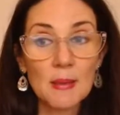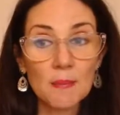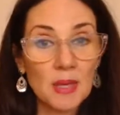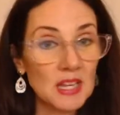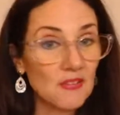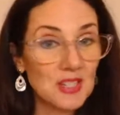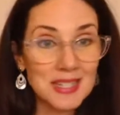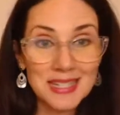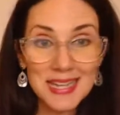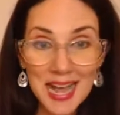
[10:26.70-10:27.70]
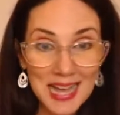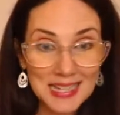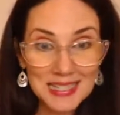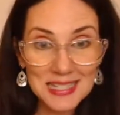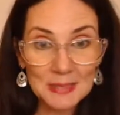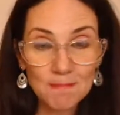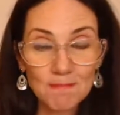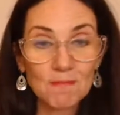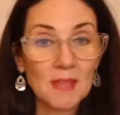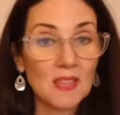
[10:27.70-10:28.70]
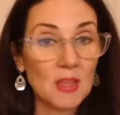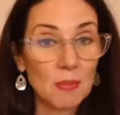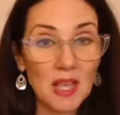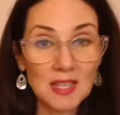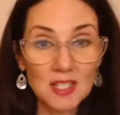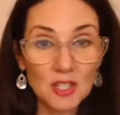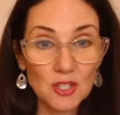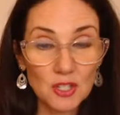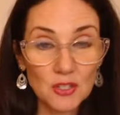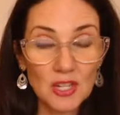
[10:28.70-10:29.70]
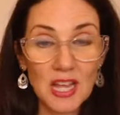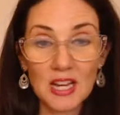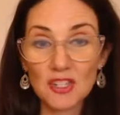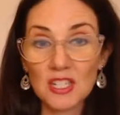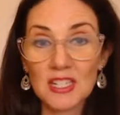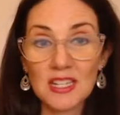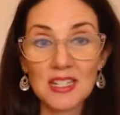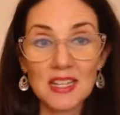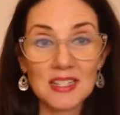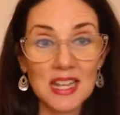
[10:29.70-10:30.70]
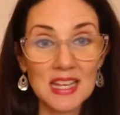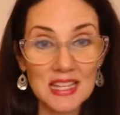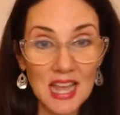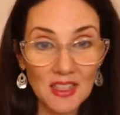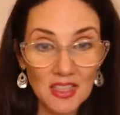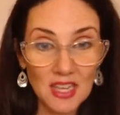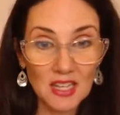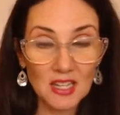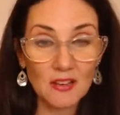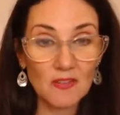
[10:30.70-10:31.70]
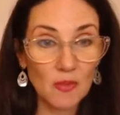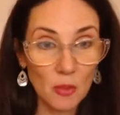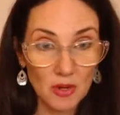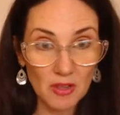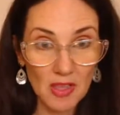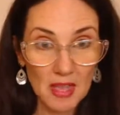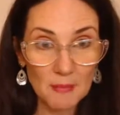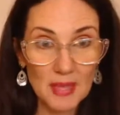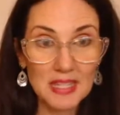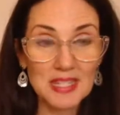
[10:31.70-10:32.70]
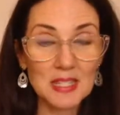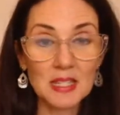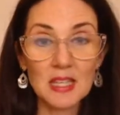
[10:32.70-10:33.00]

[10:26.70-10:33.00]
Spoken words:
But if it's not, the plastic surgery actually does nothing for them. It's